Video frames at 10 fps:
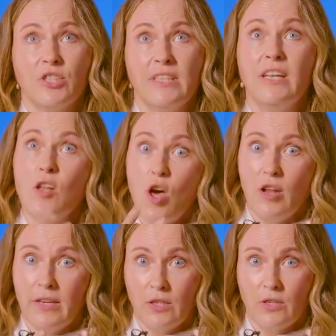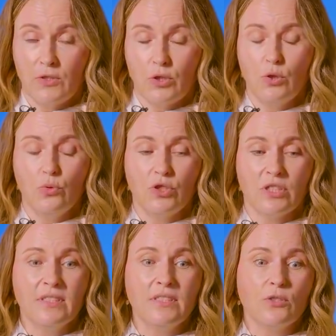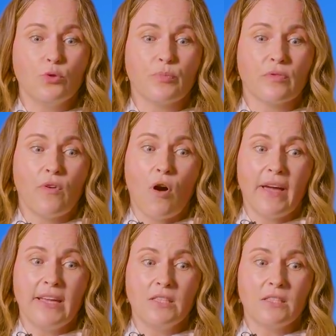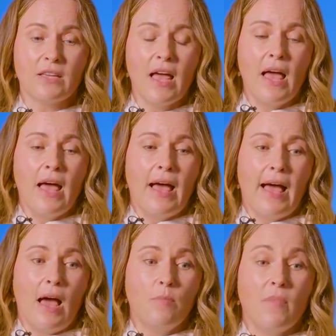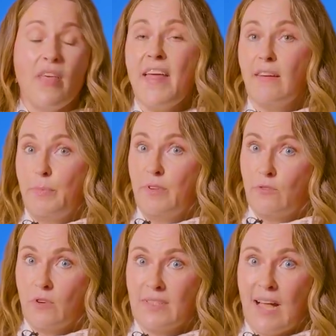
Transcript: machine learning solutions to provide therapy, for